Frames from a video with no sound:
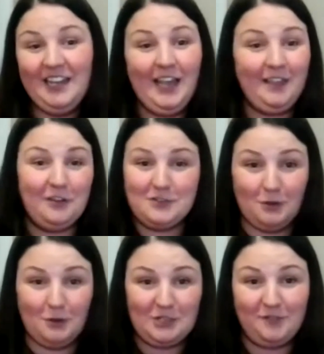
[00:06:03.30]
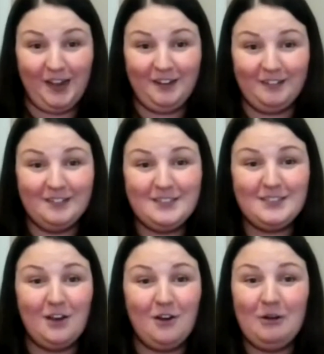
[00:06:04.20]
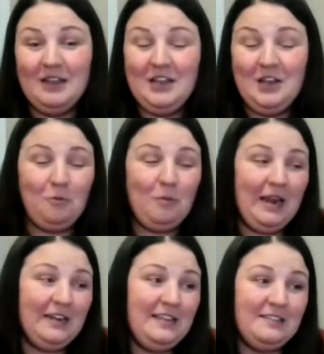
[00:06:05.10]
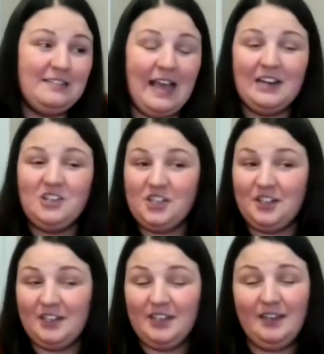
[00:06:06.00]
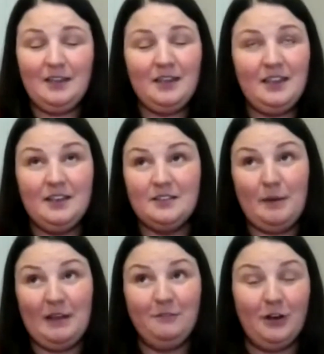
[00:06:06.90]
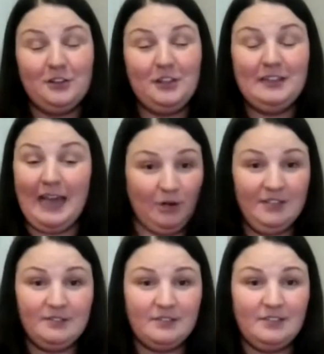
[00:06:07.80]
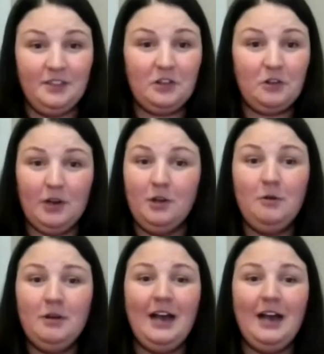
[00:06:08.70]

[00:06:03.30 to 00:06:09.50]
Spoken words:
and they're so much fun. So when he's at agility, he is by far the loudest in the crew.